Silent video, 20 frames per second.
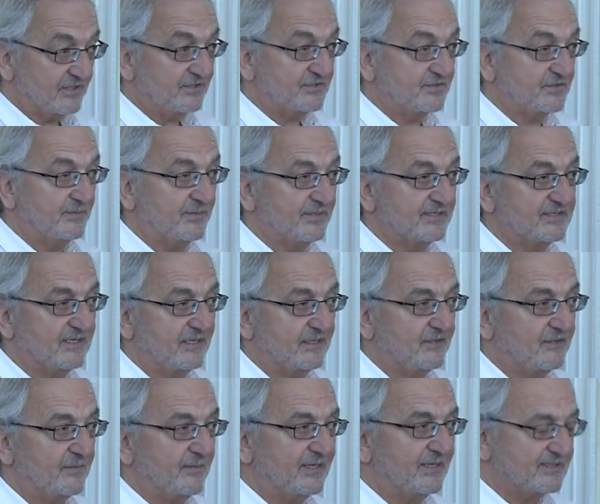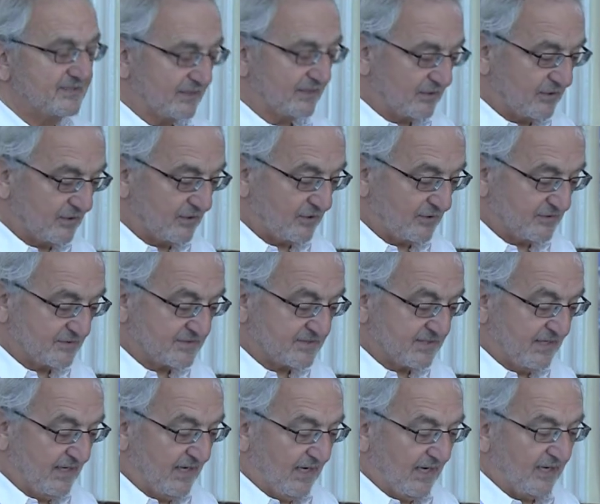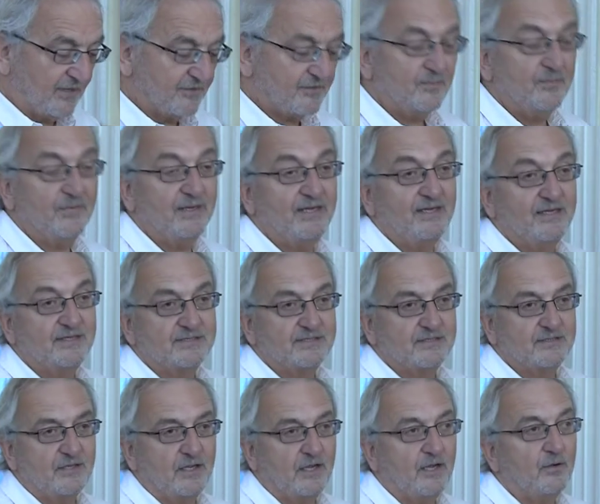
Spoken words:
instruments and domestic laws are the means